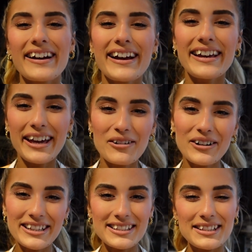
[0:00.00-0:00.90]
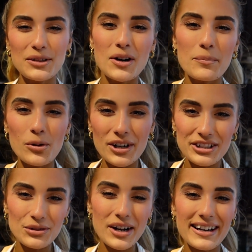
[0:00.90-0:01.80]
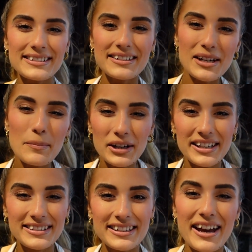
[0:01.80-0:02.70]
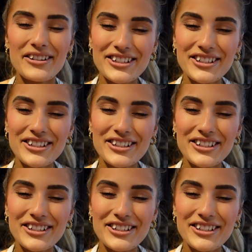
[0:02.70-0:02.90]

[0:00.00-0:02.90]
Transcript: I can't wait to see what boards you guys end up putting together